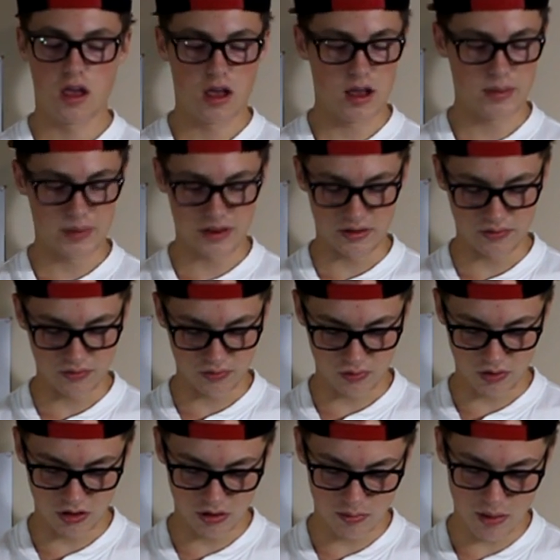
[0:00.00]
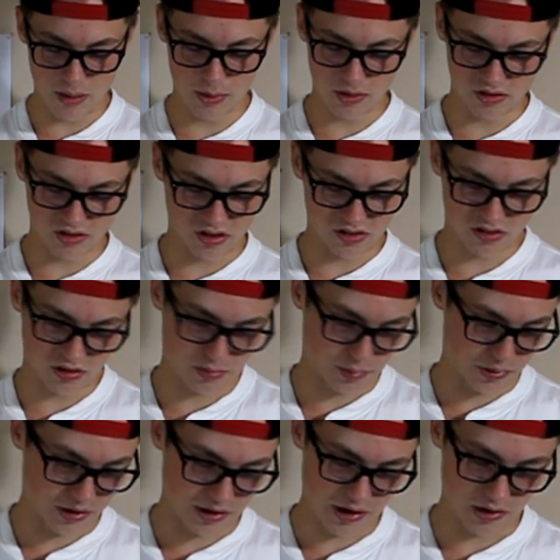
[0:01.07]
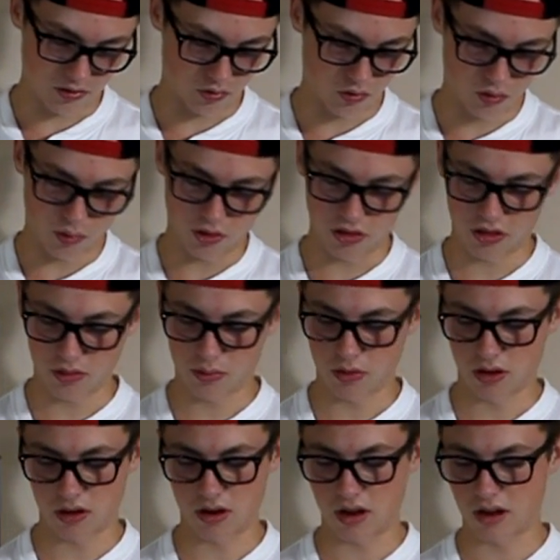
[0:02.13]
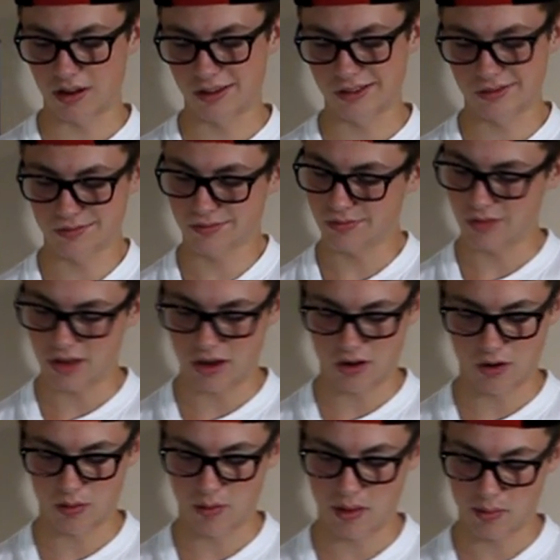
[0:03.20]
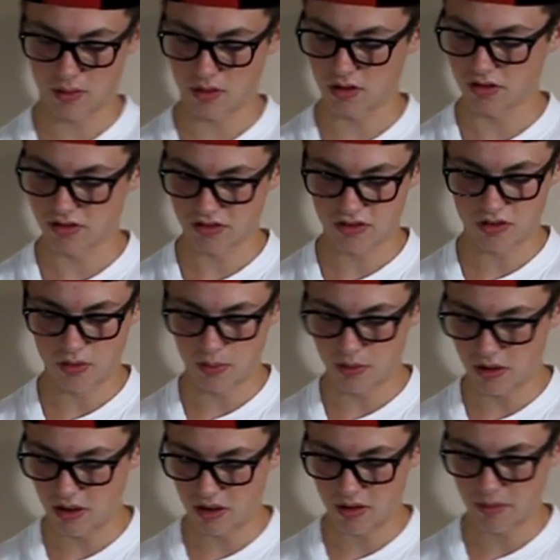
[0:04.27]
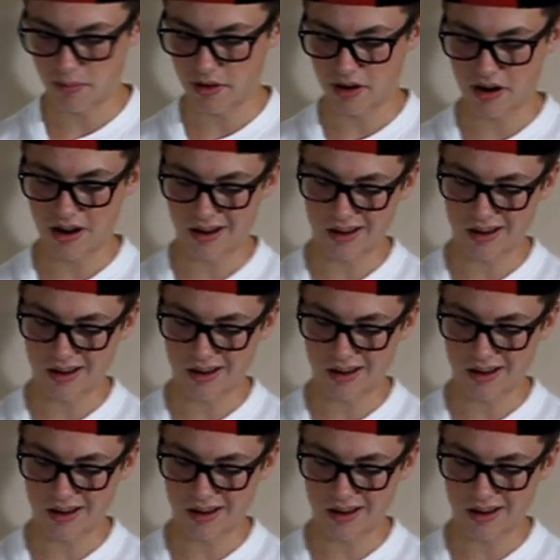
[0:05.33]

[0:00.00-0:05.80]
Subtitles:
I mean, really, maybe it's because I was playing outdoor with it, but or maybe they're just too big, but